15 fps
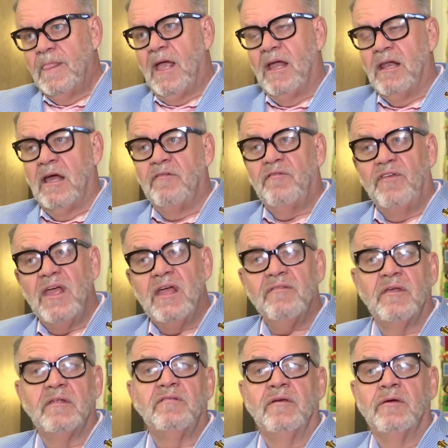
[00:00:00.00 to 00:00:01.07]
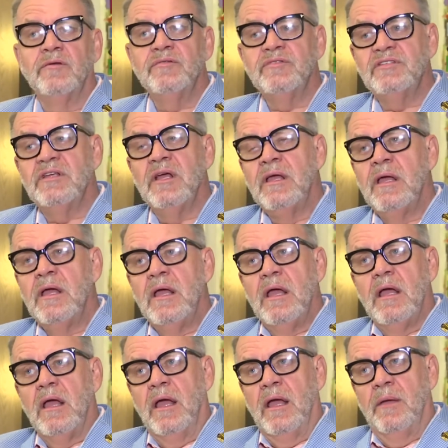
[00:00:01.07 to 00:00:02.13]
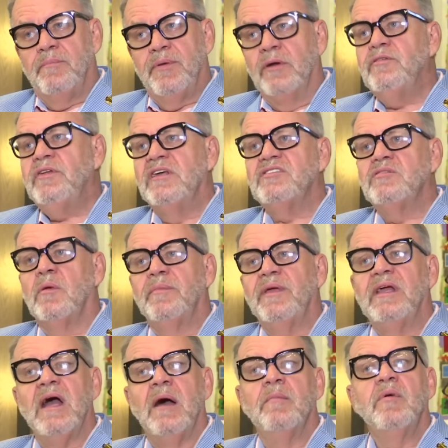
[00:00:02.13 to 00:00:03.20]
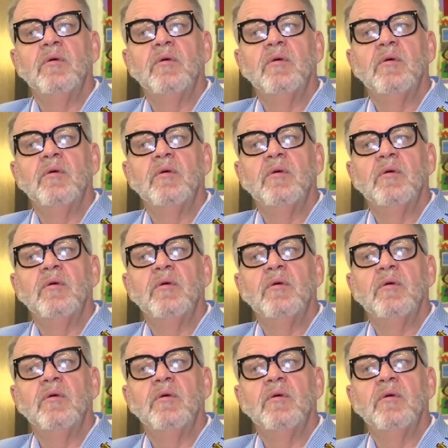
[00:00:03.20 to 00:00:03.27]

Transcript: And I fear that those protest will become